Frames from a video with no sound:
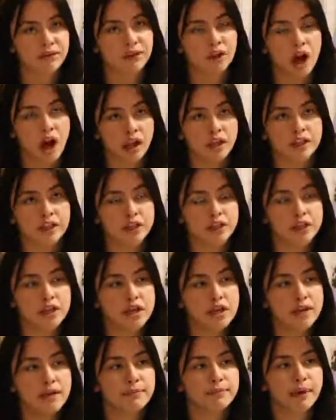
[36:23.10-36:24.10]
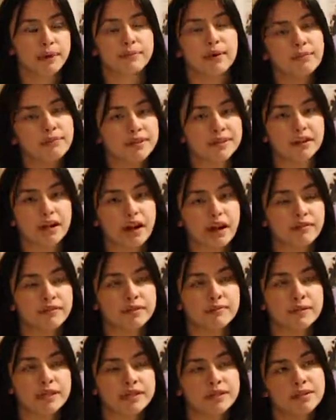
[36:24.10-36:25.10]
for college. My mom does not have
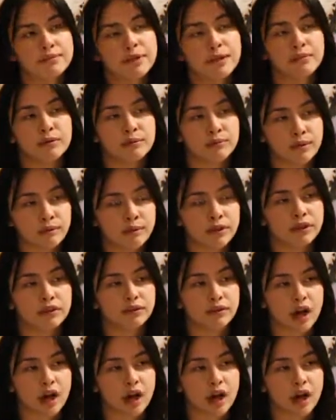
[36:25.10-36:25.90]
the means to be able to put me through